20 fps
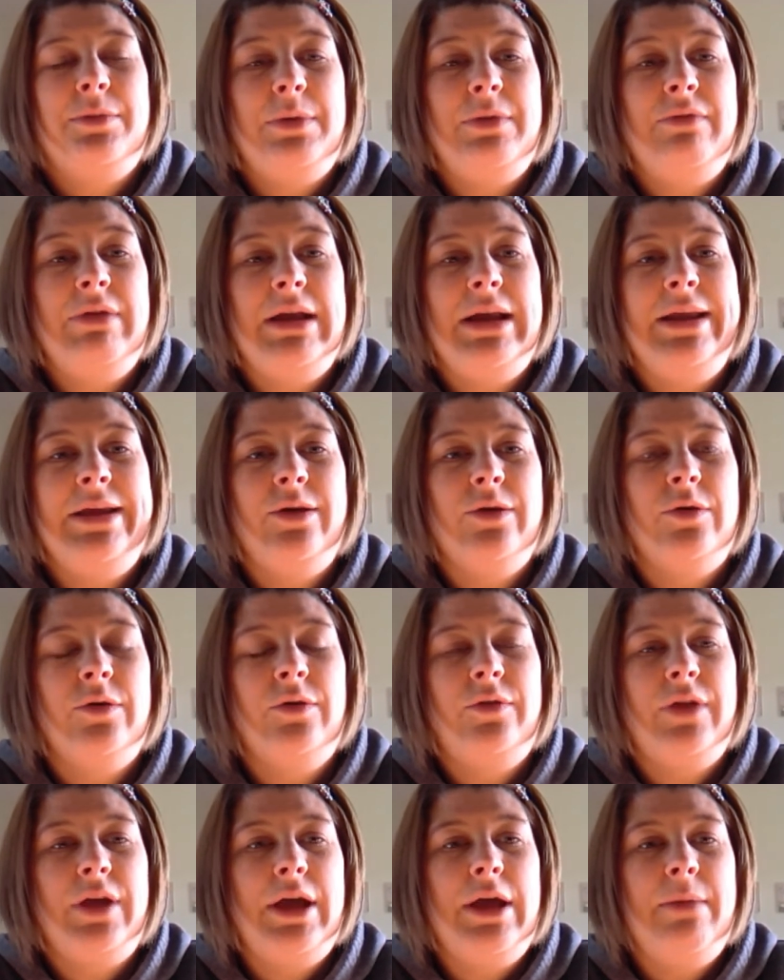to be really
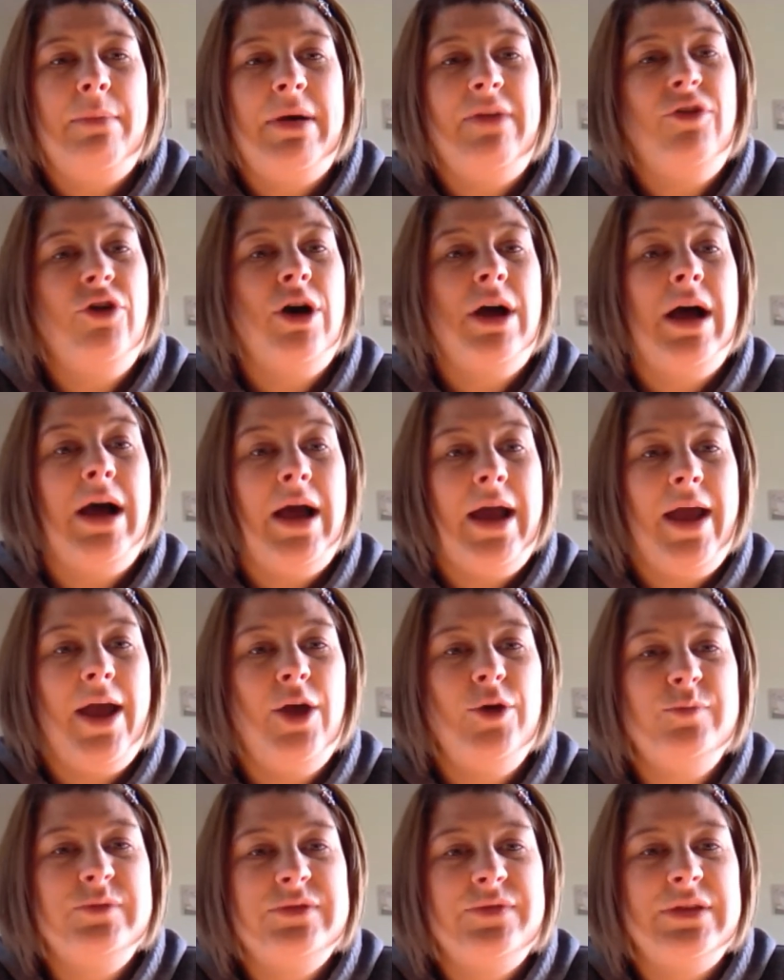good. I've got high
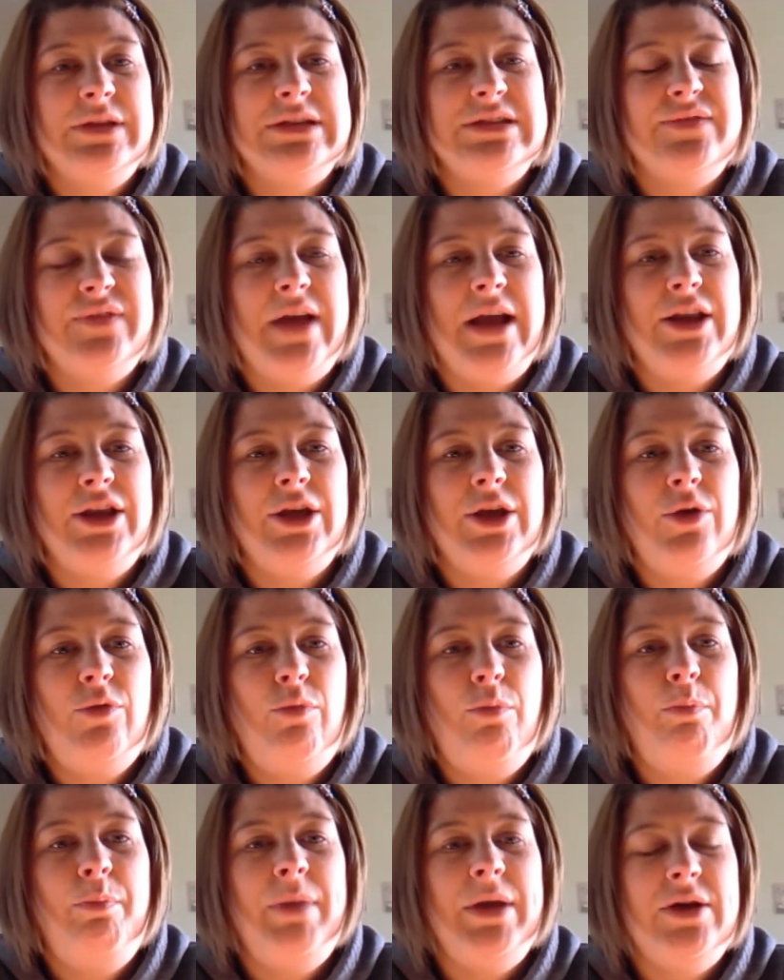hopes for this
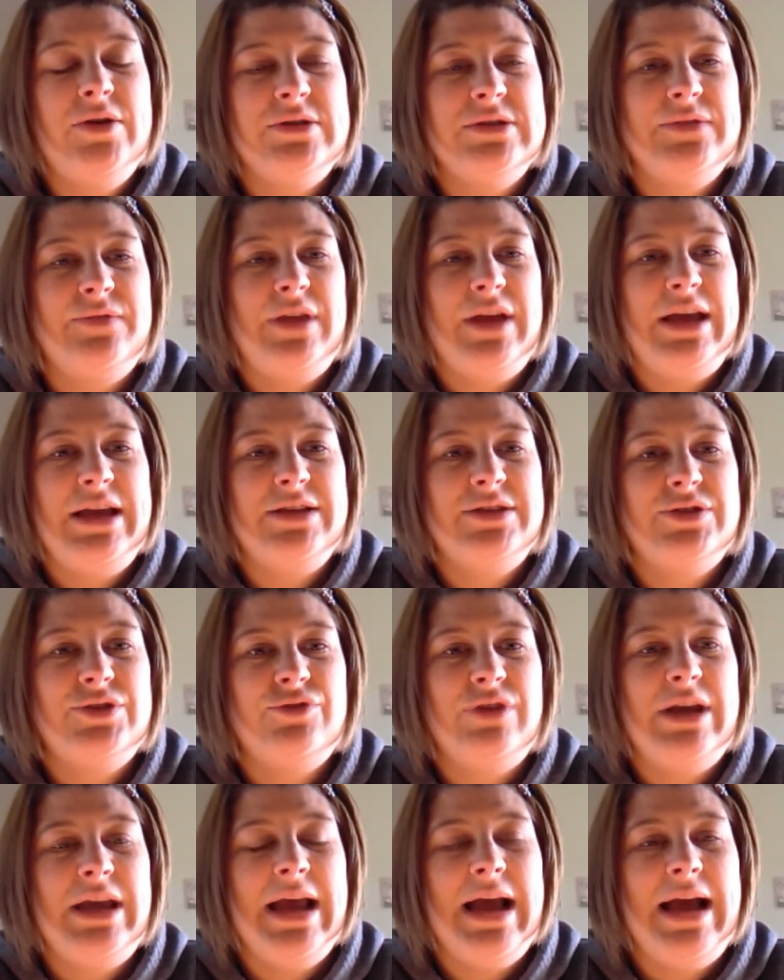venue because of the
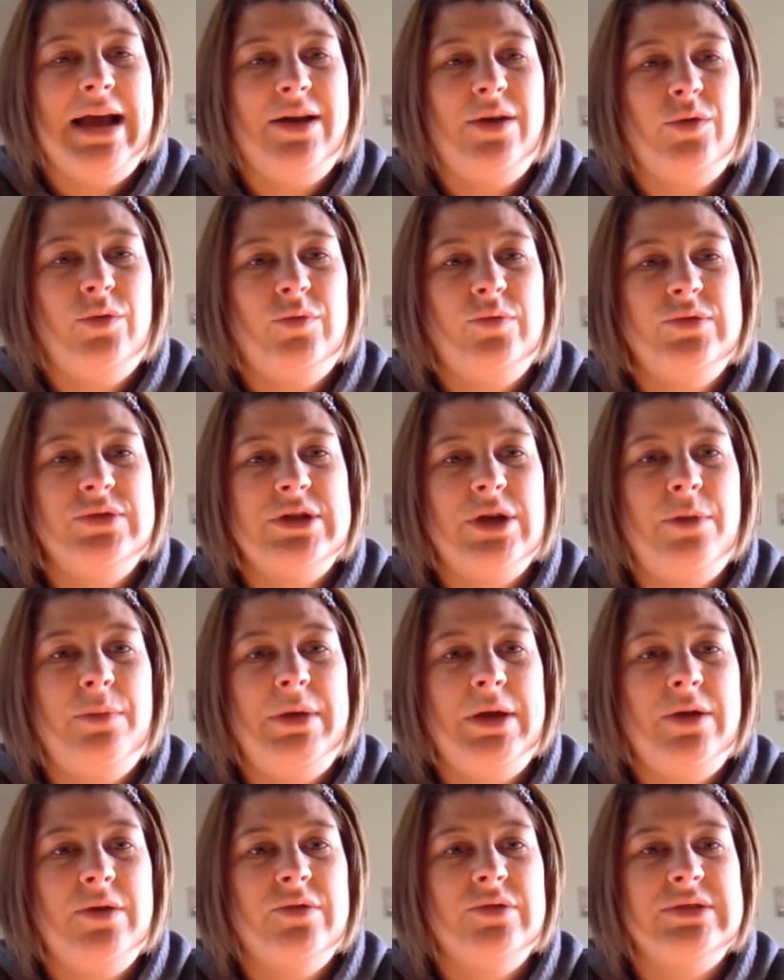history and also
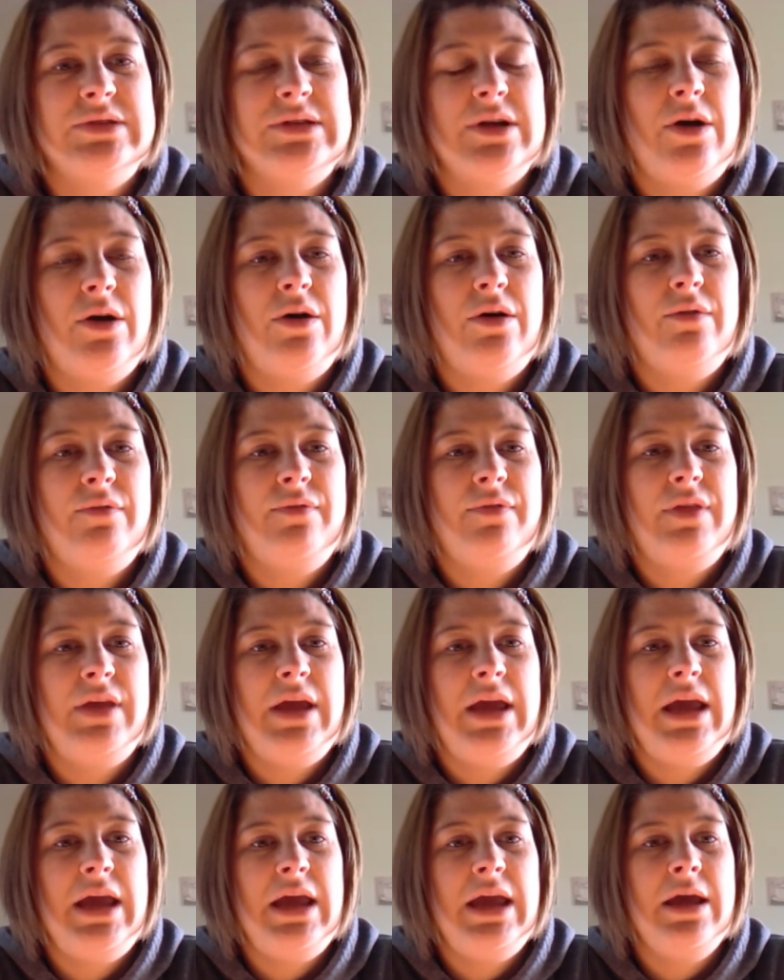because of
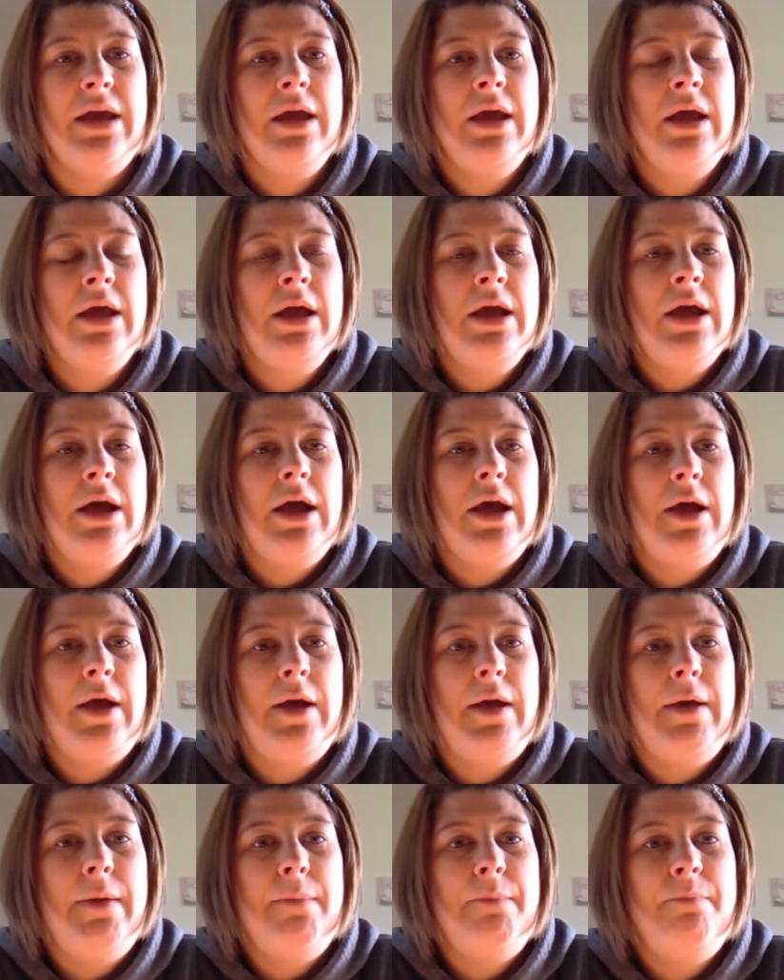the
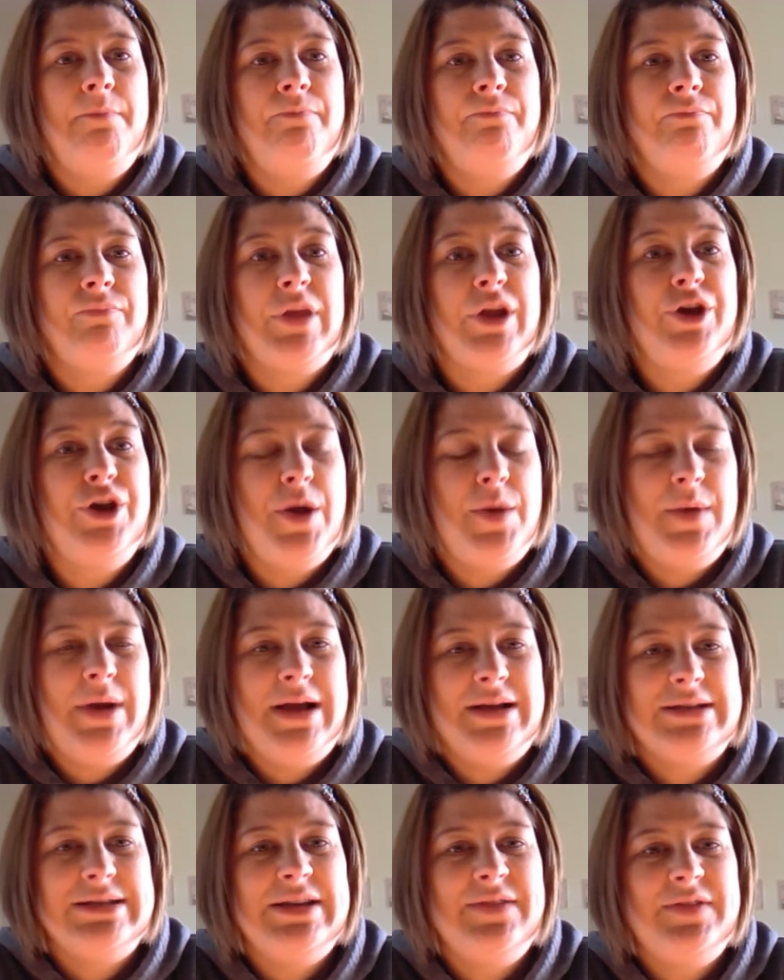known
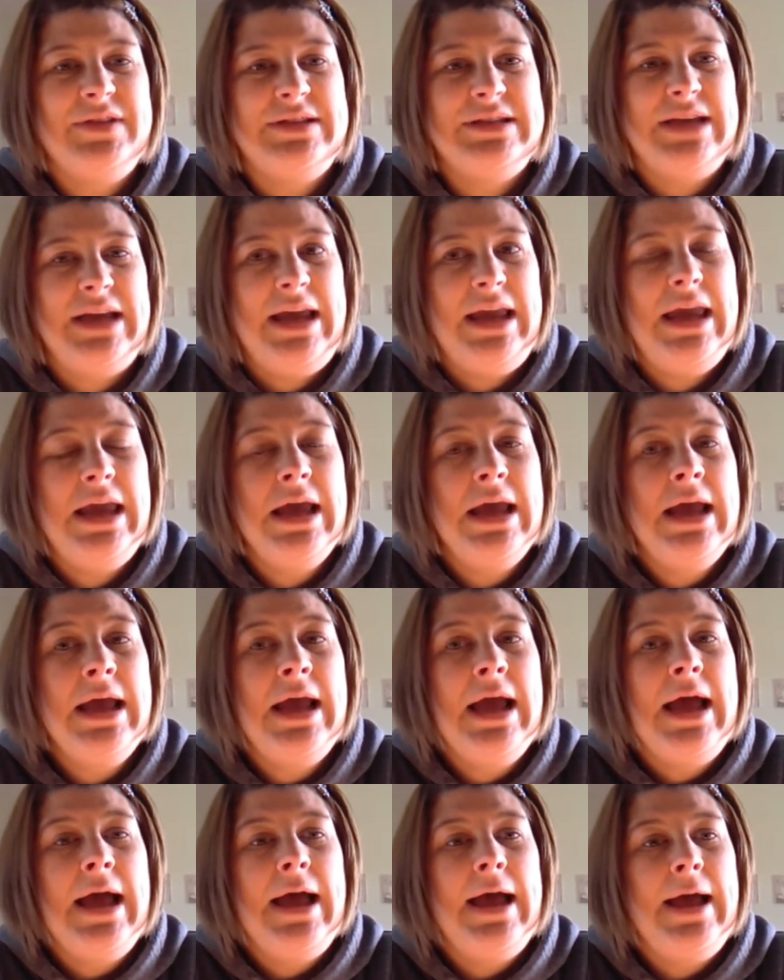activity.
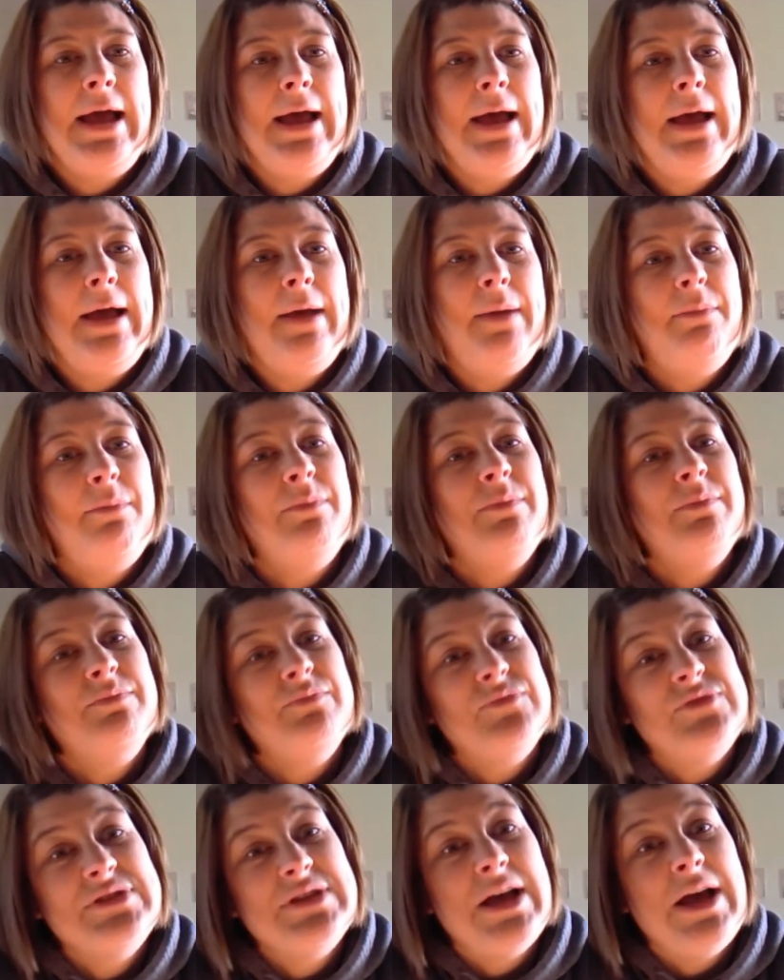
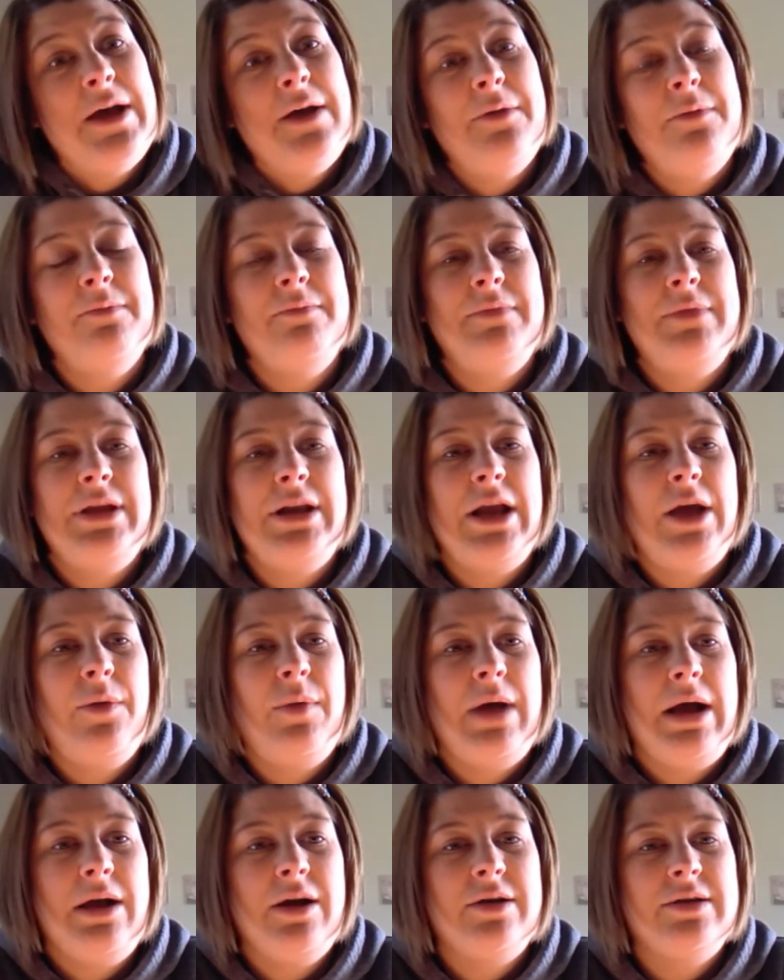So, you
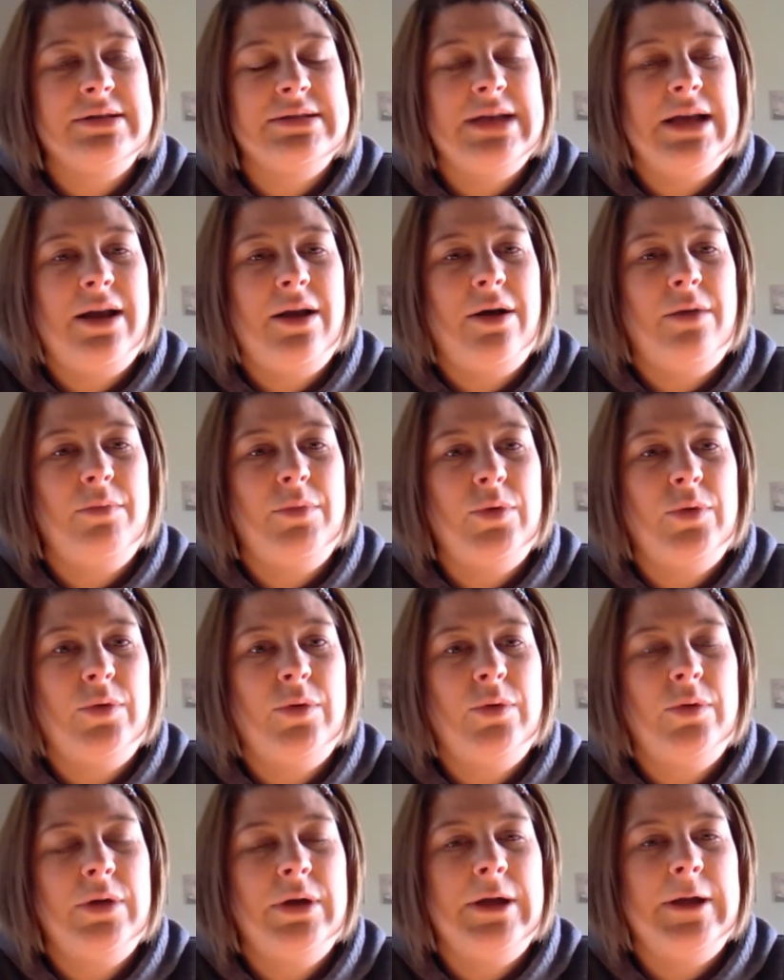know, I can't say a lot
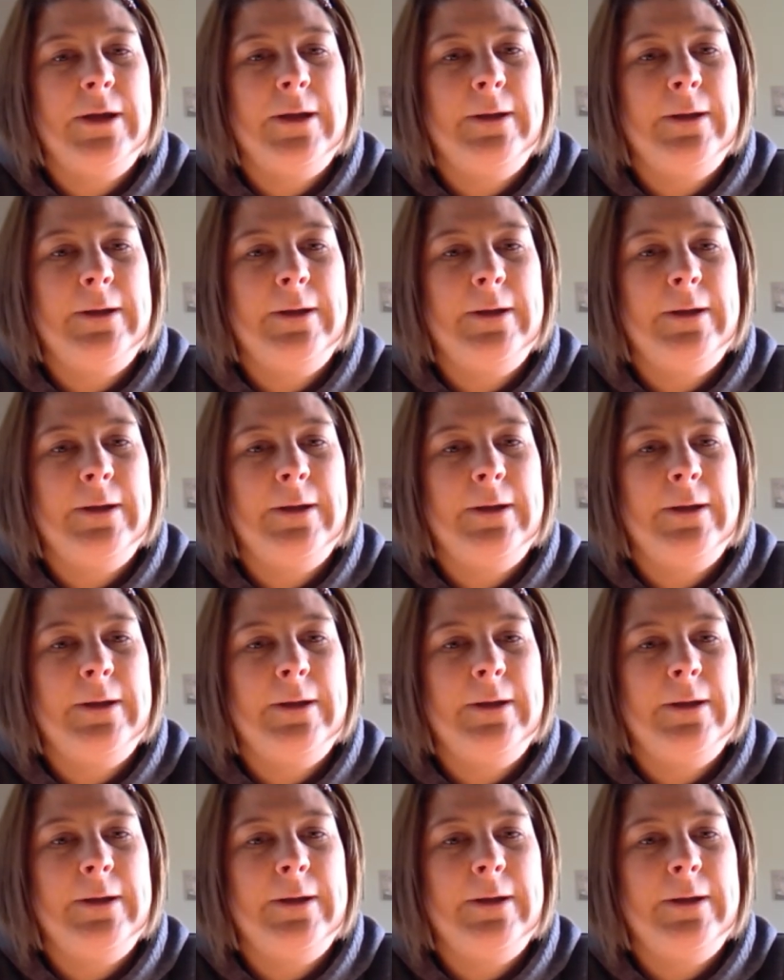more.